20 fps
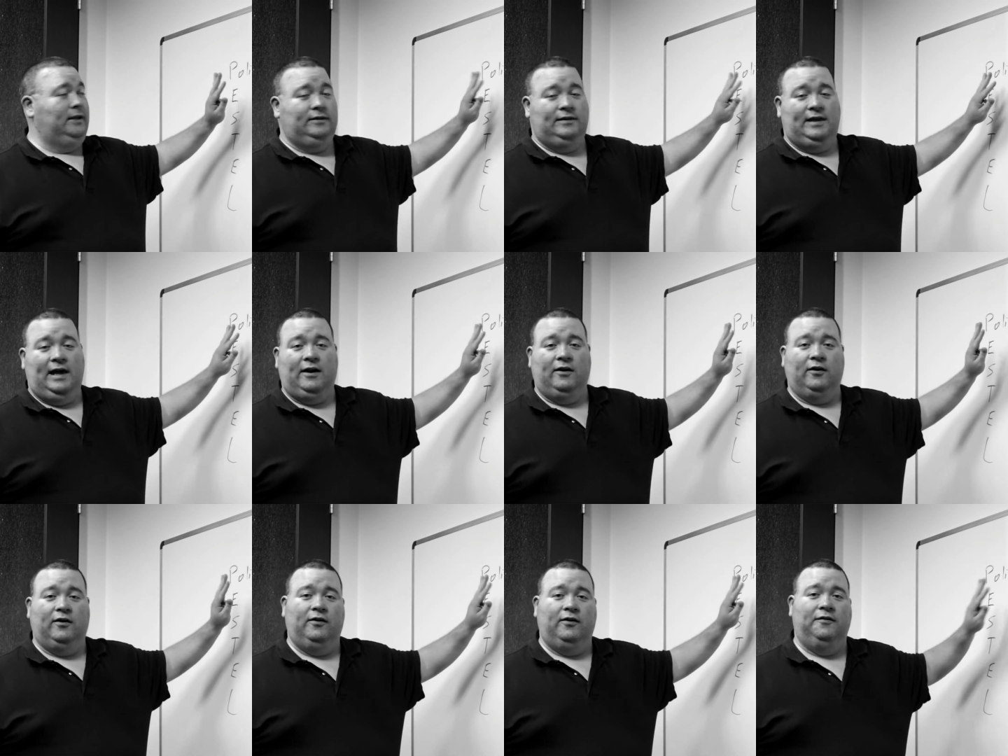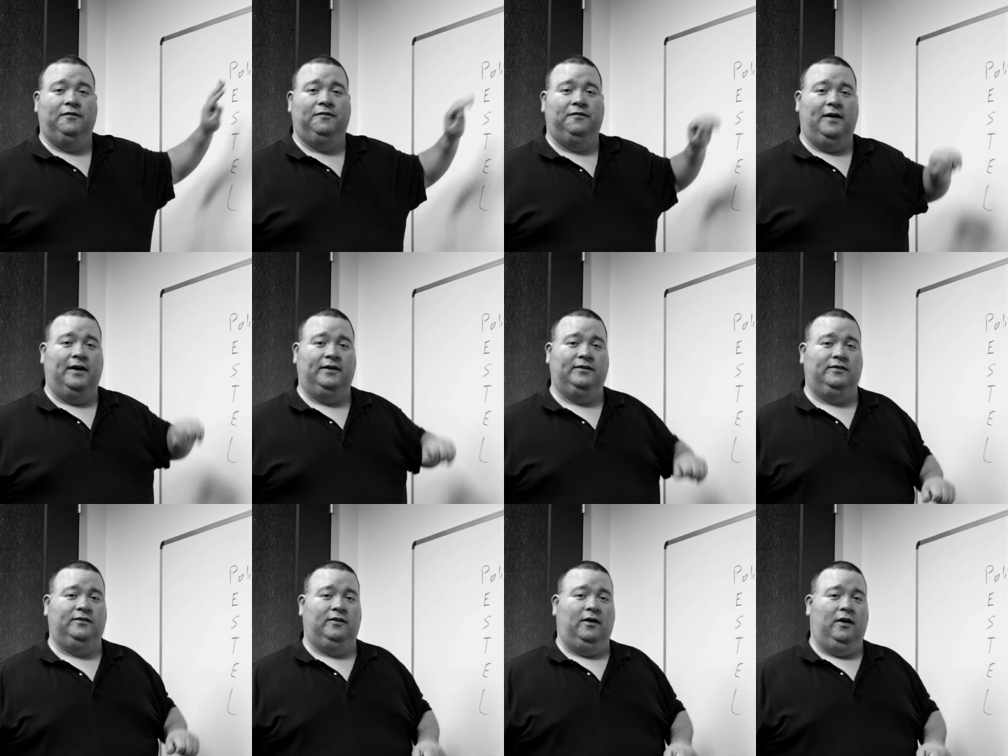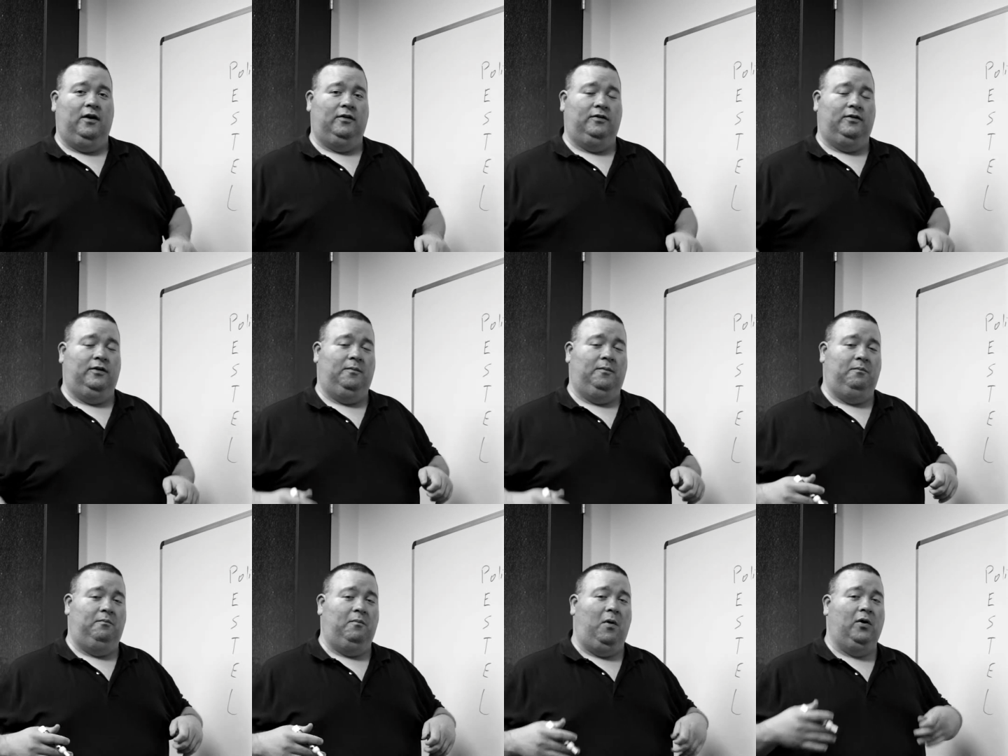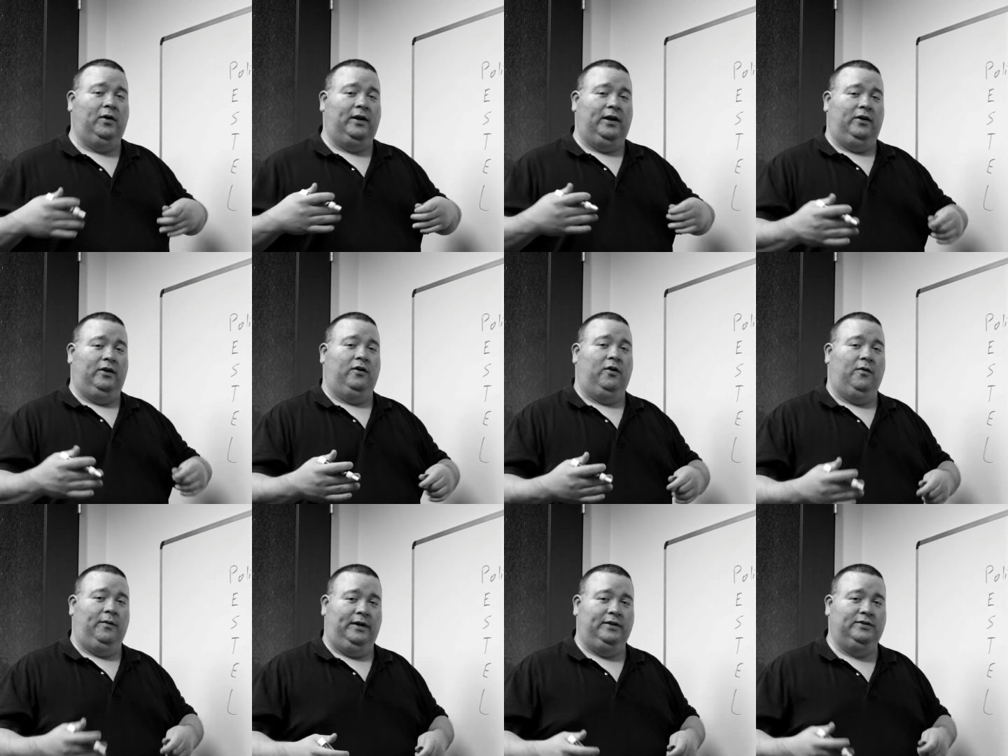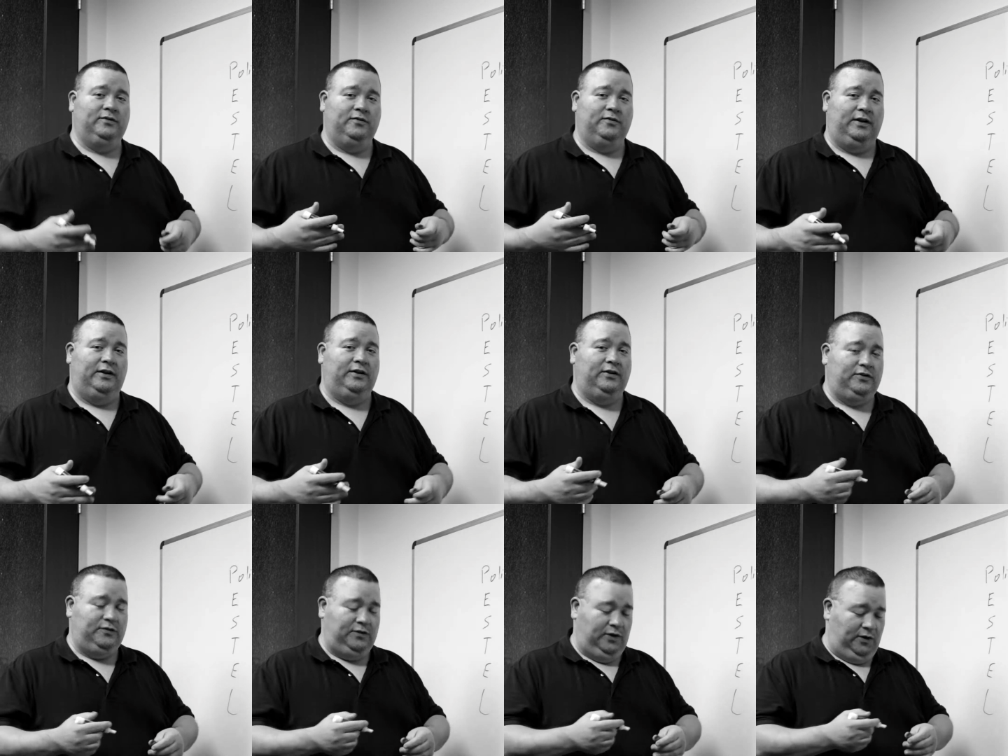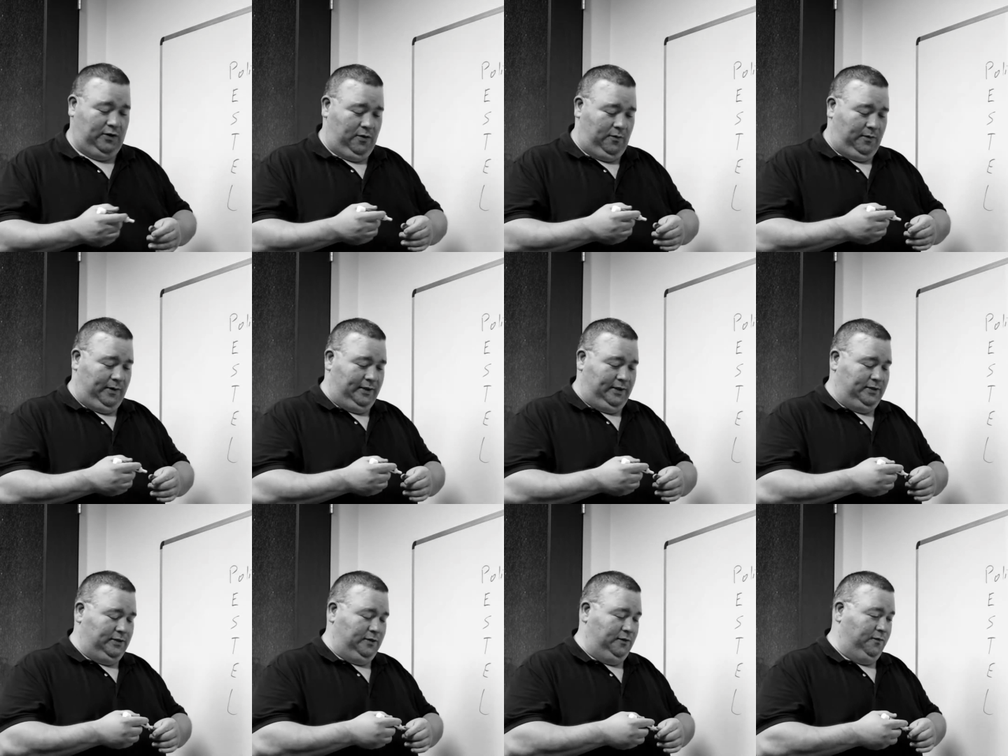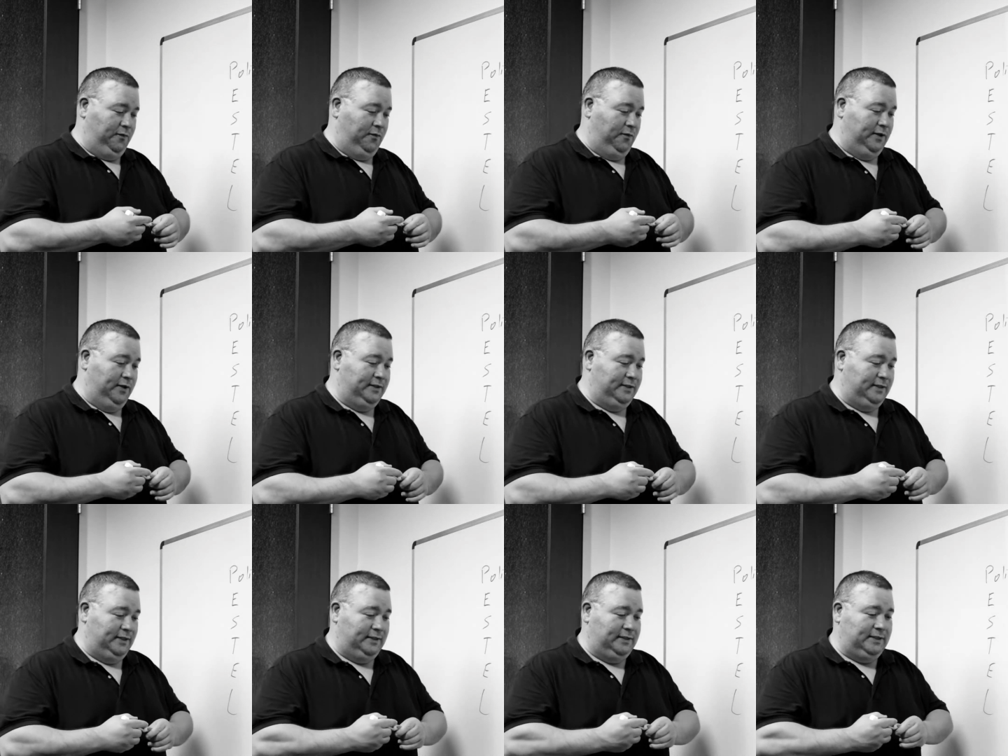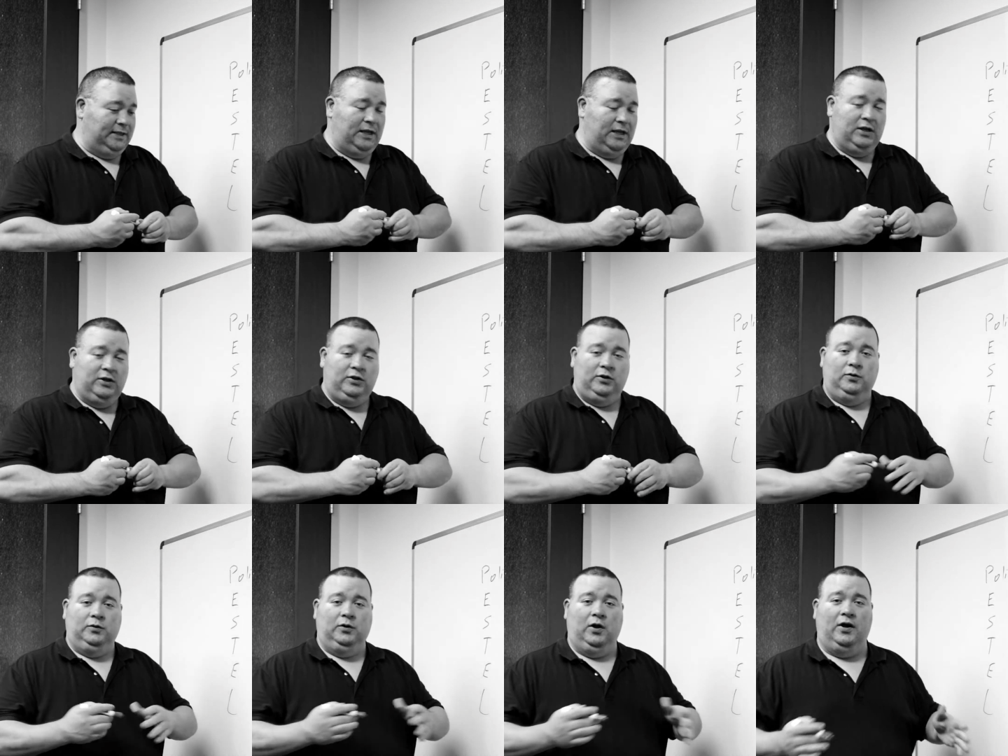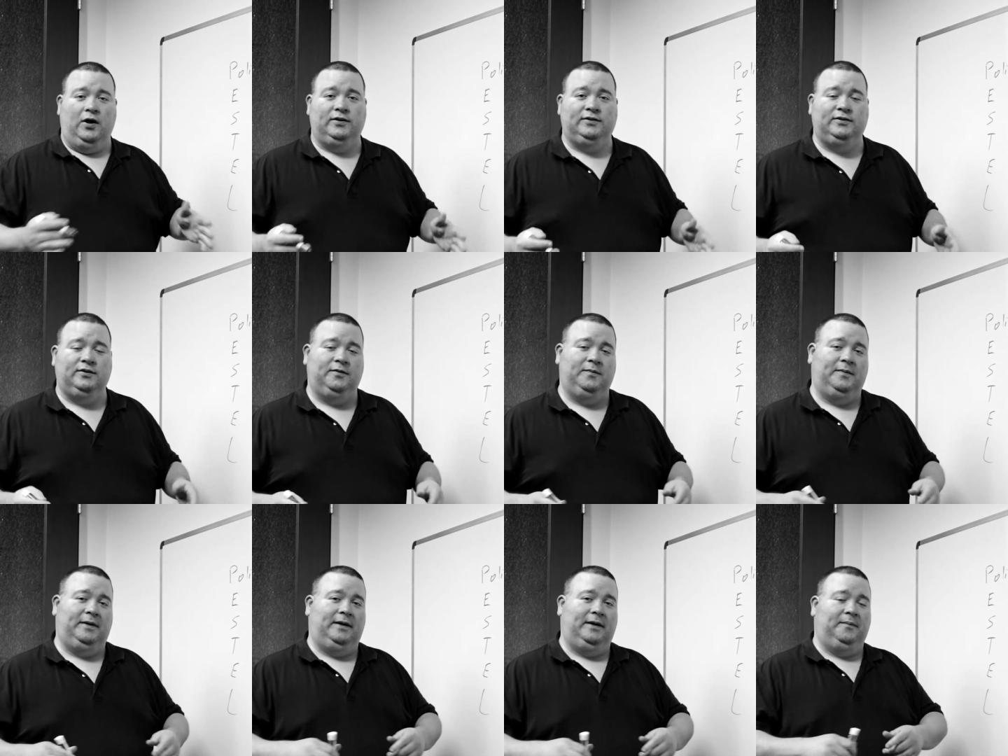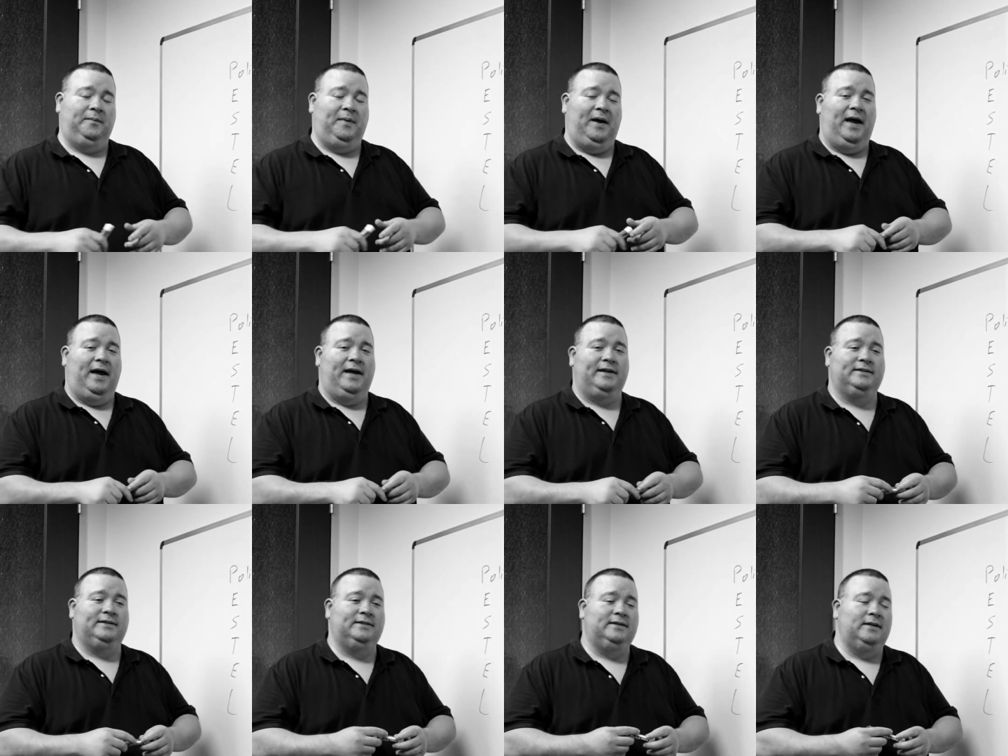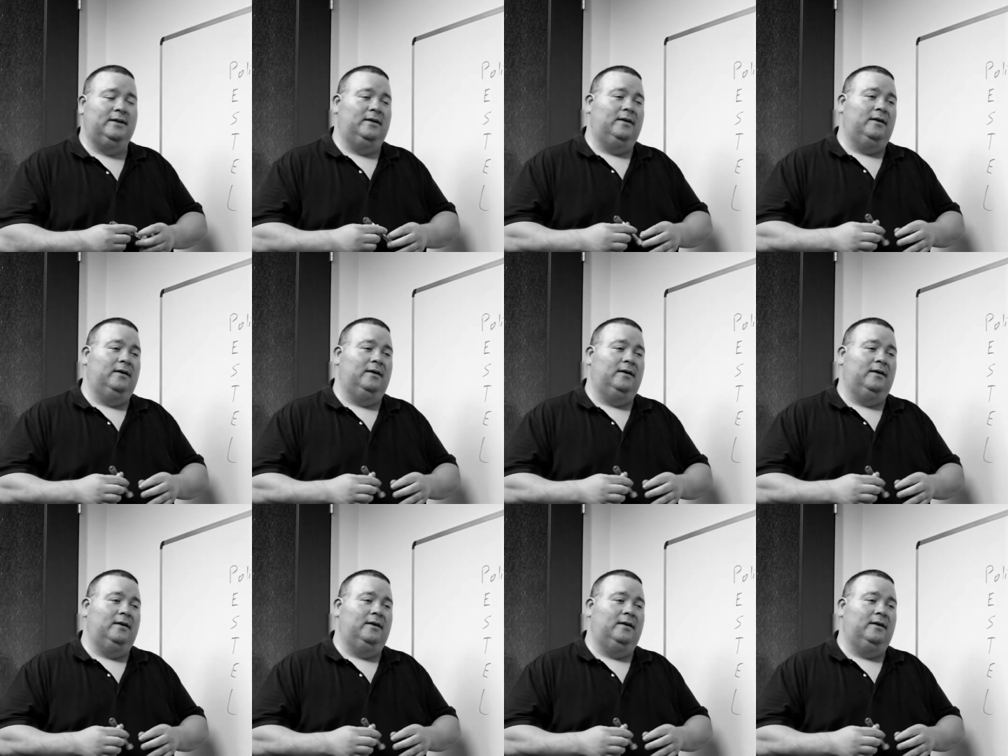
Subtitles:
that are going to affect the market you're going into or the industry you're going into? For instance, new laws that are being passed.